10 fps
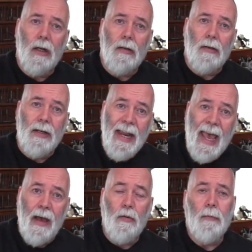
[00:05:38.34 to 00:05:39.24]

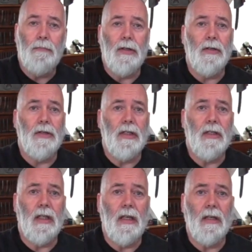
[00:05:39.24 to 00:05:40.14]
now
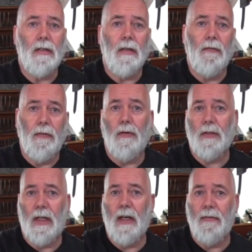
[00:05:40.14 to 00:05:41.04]
produces things for
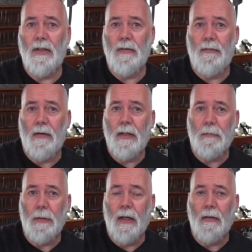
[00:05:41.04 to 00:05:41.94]
television, for
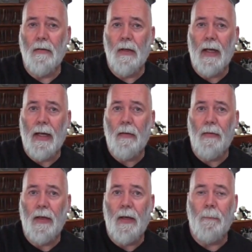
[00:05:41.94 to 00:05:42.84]
HBO out
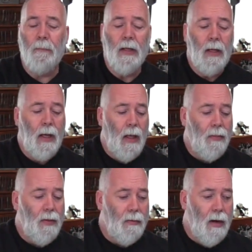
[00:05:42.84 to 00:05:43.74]
there.
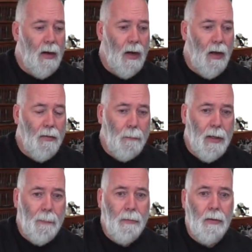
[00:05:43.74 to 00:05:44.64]
There are other
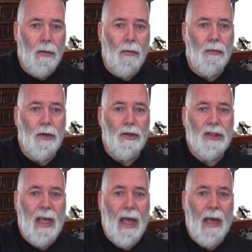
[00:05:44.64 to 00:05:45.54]
people that
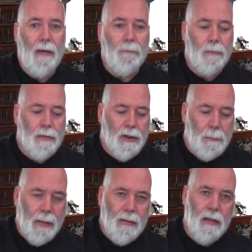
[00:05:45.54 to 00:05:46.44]
have
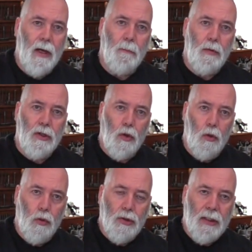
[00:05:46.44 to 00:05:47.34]
spent time with
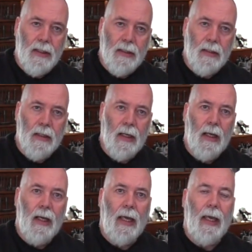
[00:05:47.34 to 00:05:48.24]
courses
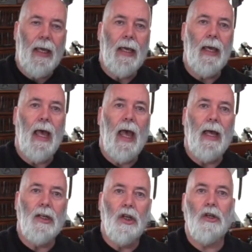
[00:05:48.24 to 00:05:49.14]
here
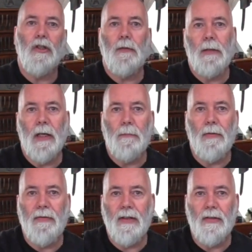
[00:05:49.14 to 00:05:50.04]
and gone on to become
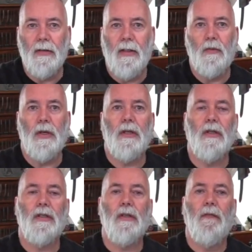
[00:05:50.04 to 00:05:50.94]
professional leather
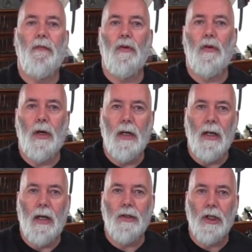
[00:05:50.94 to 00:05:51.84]
workers for
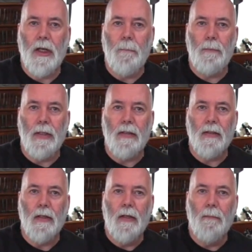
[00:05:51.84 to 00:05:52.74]
larger
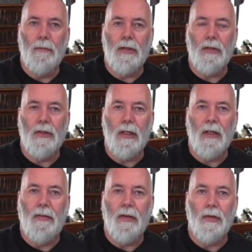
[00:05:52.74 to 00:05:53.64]
companies producing
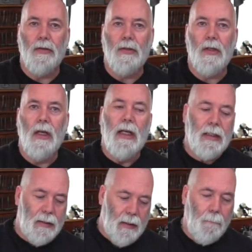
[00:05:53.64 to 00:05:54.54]
leather goods.
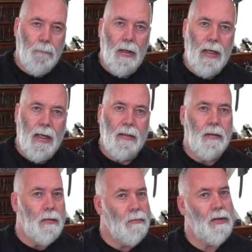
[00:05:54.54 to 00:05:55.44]
Some by
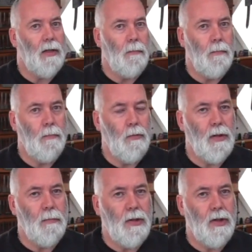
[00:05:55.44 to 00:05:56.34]
hand, some
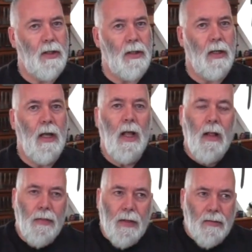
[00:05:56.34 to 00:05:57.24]
with machine.
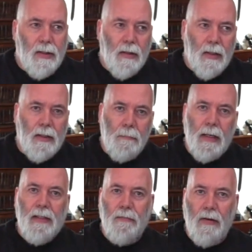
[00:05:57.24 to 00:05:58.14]
There's a
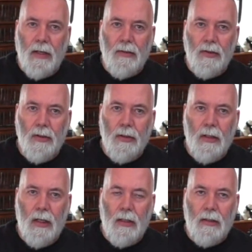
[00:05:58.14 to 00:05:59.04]
massive range.
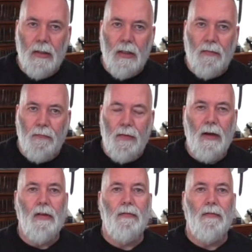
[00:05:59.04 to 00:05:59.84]
It's very,